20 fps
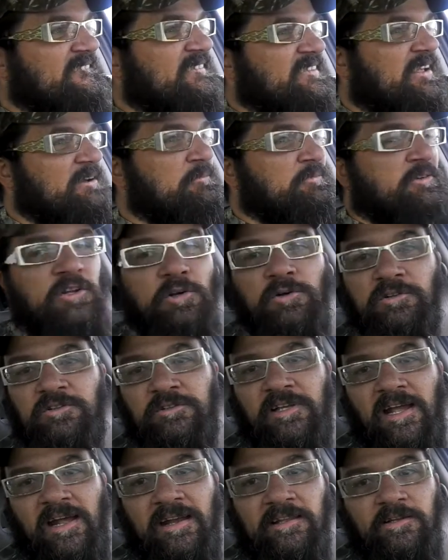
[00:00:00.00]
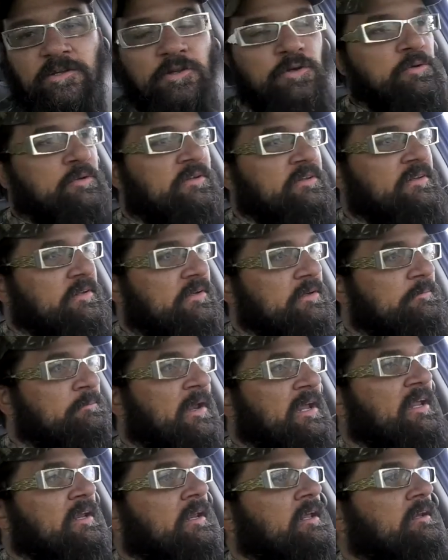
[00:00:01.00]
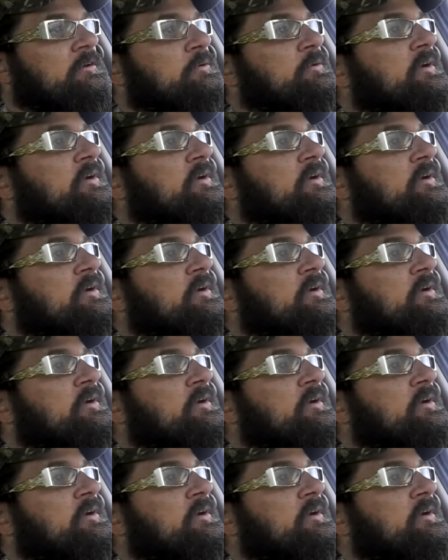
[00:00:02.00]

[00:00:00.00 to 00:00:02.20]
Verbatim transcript: I'm still kind of new to the Panhandle